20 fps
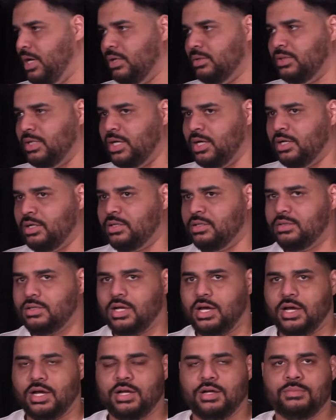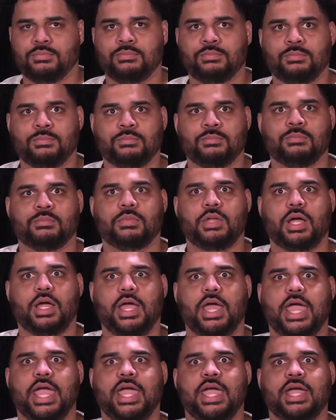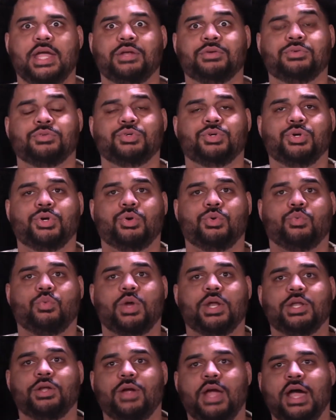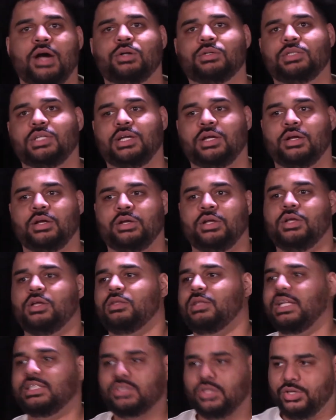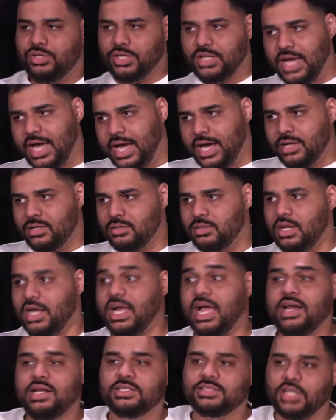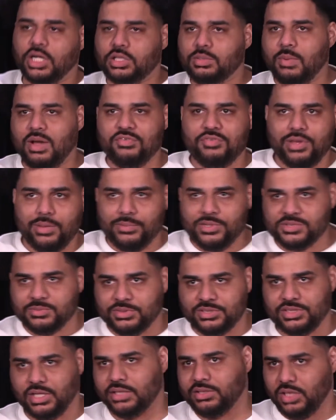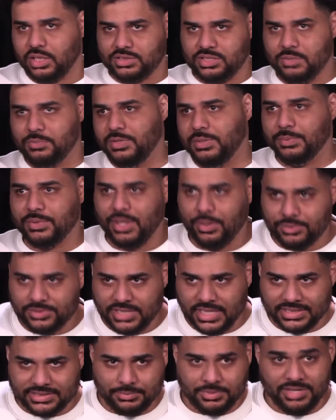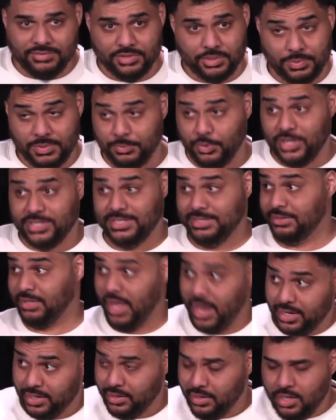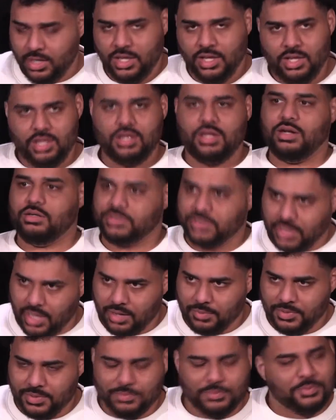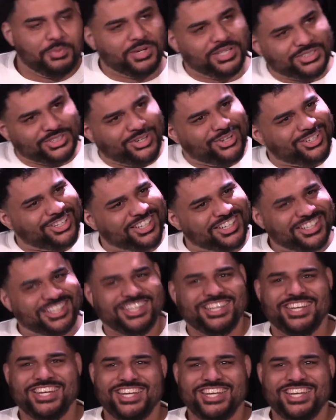out there. And when you're out there, that's all you got. Like I didn't talk to my family as much as I talked to the people that was next to me, even the people I didn't like. And there was a lot of people, but it's all good.